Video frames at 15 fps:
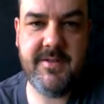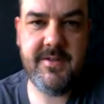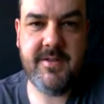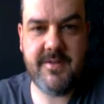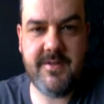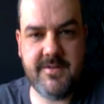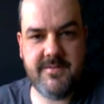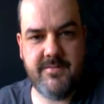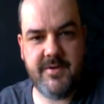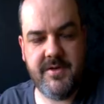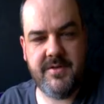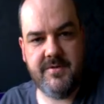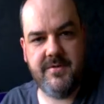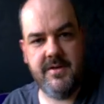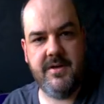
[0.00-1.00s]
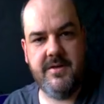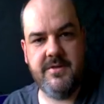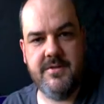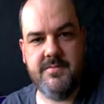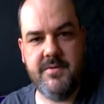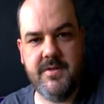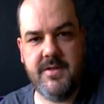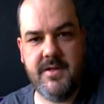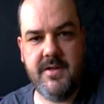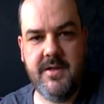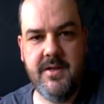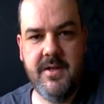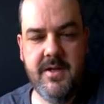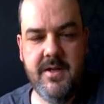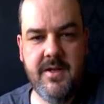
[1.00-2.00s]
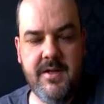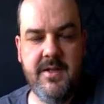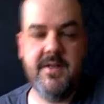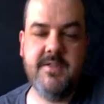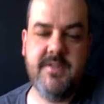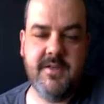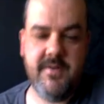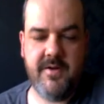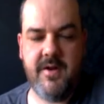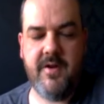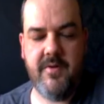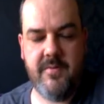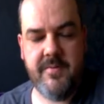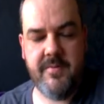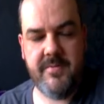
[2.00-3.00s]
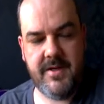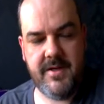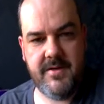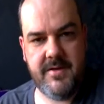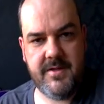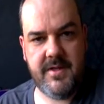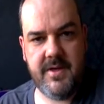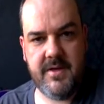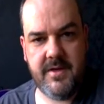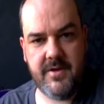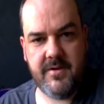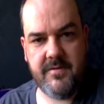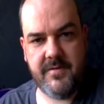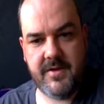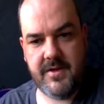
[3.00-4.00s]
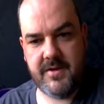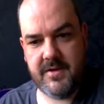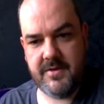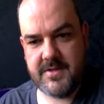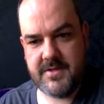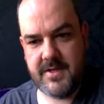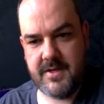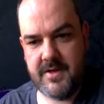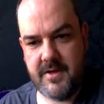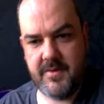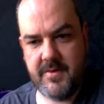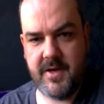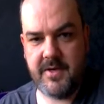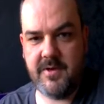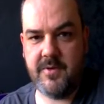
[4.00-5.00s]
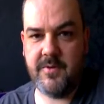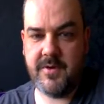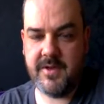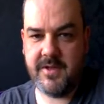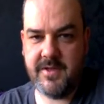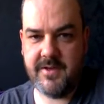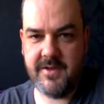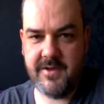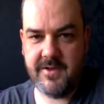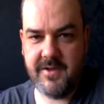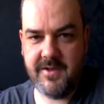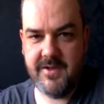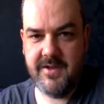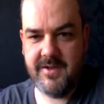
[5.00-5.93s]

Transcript: I'll bring it to a close, but the last thing I, remember now, at the end of your video, you said, oh, but I don't want to hear